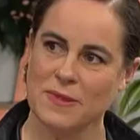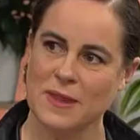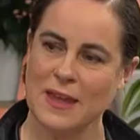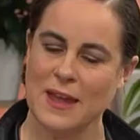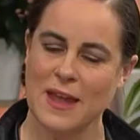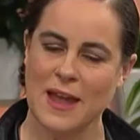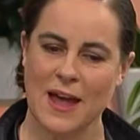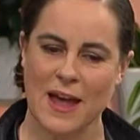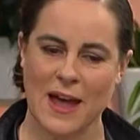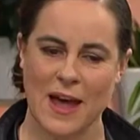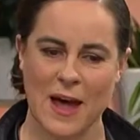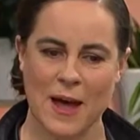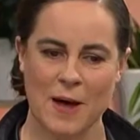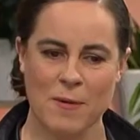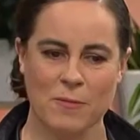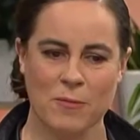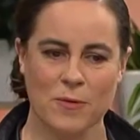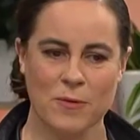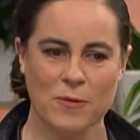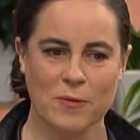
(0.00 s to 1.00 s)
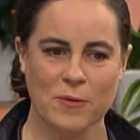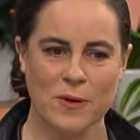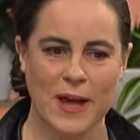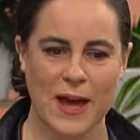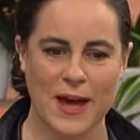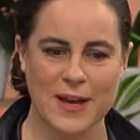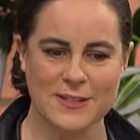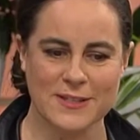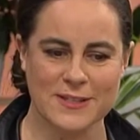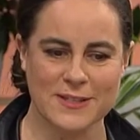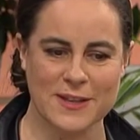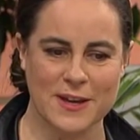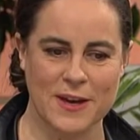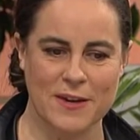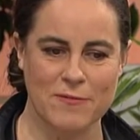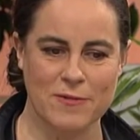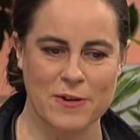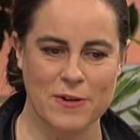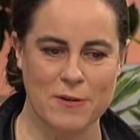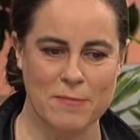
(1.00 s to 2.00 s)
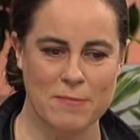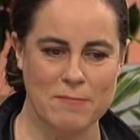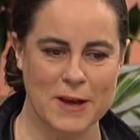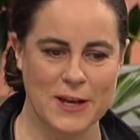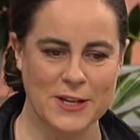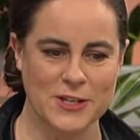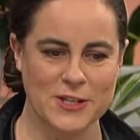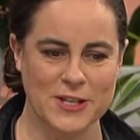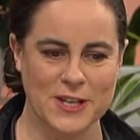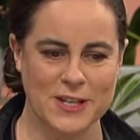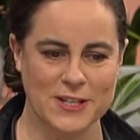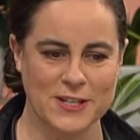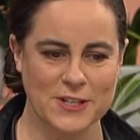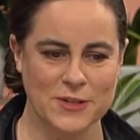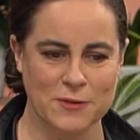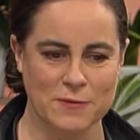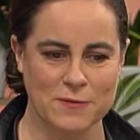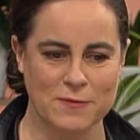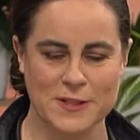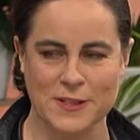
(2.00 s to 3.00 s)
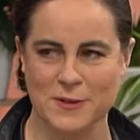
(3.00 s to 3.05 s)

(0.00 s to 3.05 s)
one? Um, well, Kate's uh, very much into